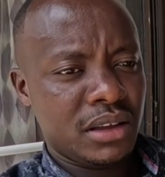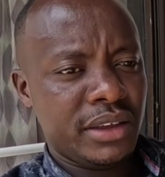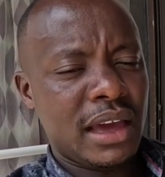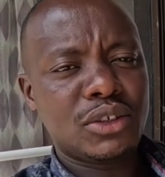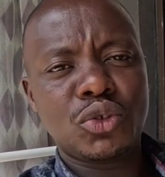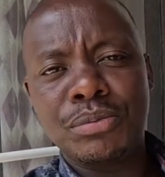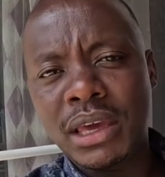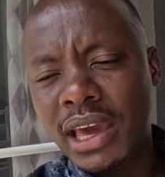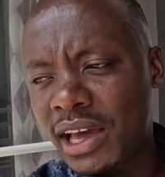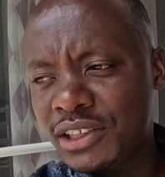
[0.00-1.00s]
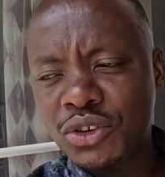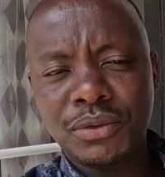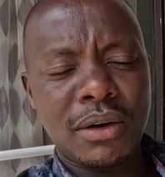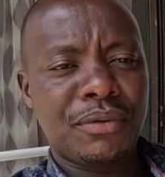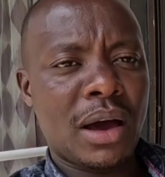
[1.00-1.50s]
to be heads
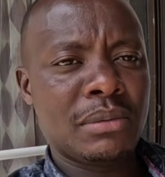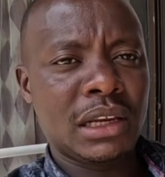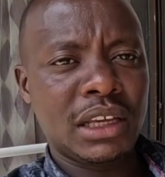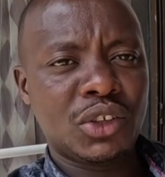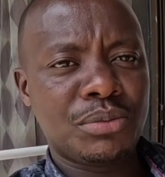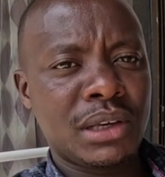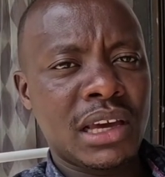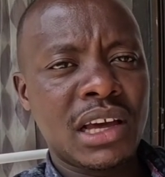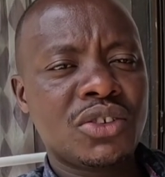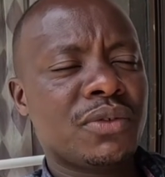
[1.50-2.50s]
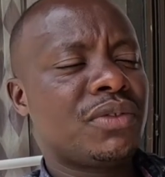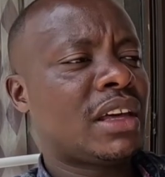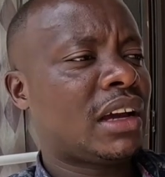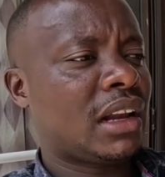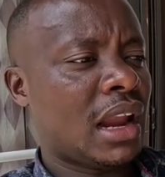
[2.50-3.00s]
of our family, to be heads of
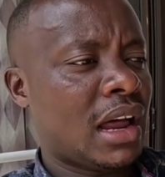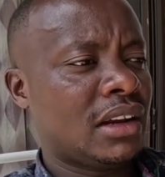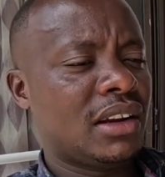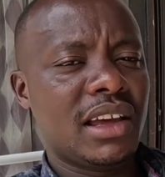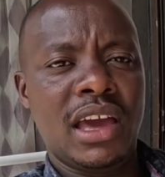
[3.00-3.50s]
the clan,